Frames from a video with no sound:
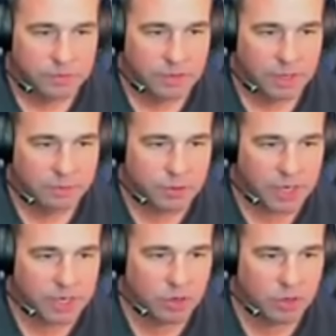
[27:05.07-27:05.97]
I'm
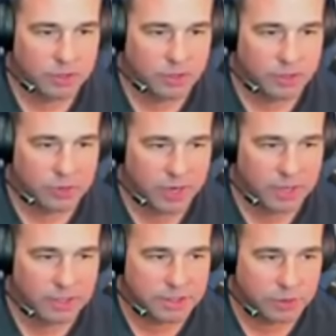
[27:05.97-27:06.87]
trying to hold it on the
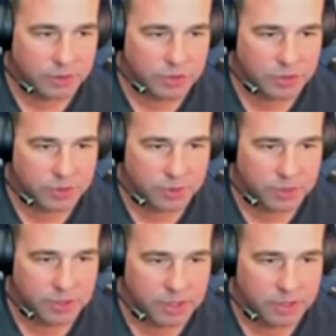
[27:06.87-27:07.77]
ground. It just wants to shoot in
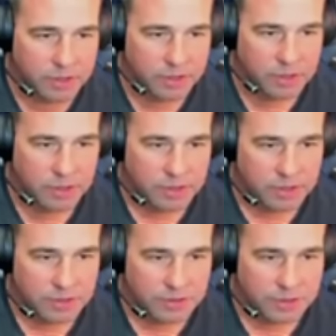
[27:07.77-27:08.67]
the air.
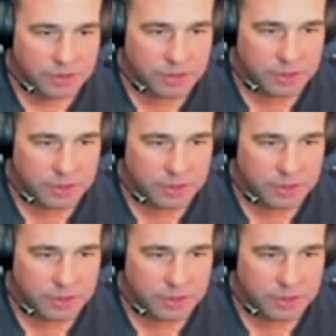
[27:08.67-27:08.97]
600